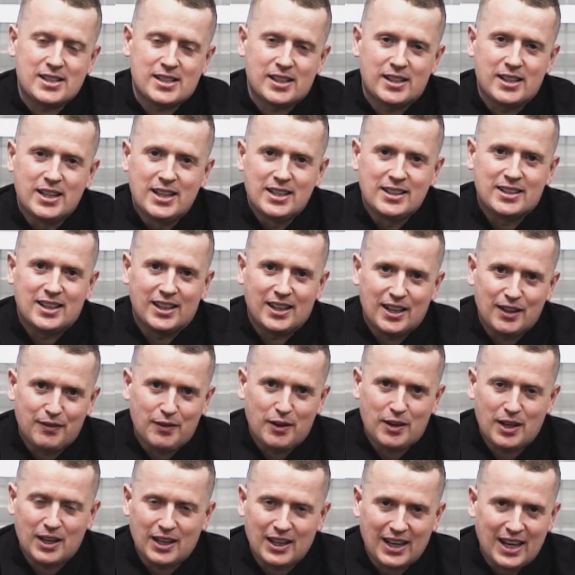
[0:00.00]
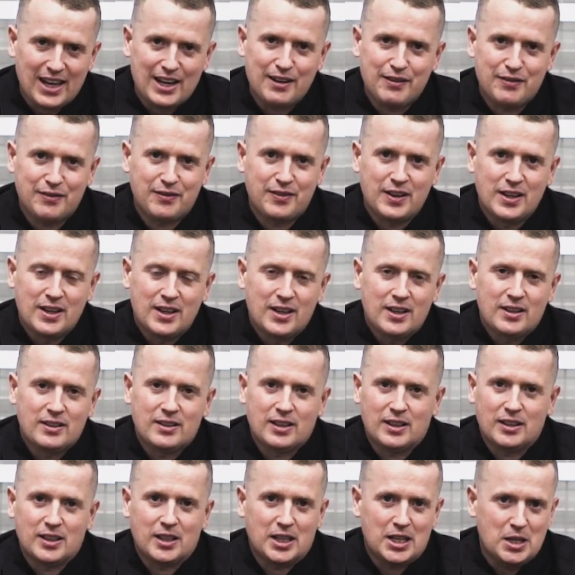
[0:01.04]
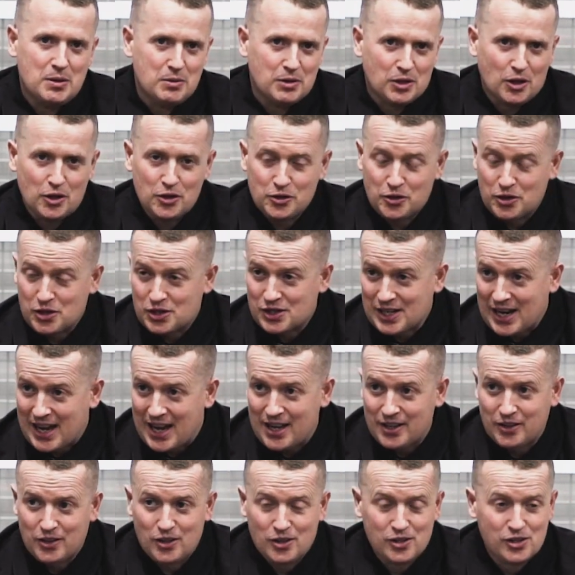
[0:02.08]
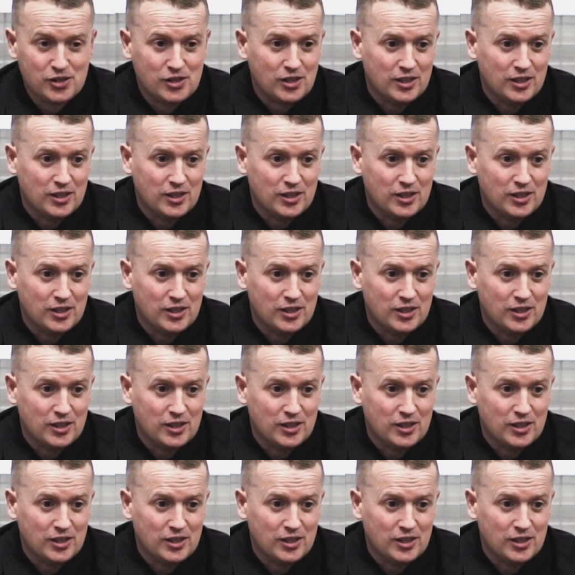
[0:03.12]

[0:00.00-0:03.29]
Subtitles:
and to live a life that he would understand us.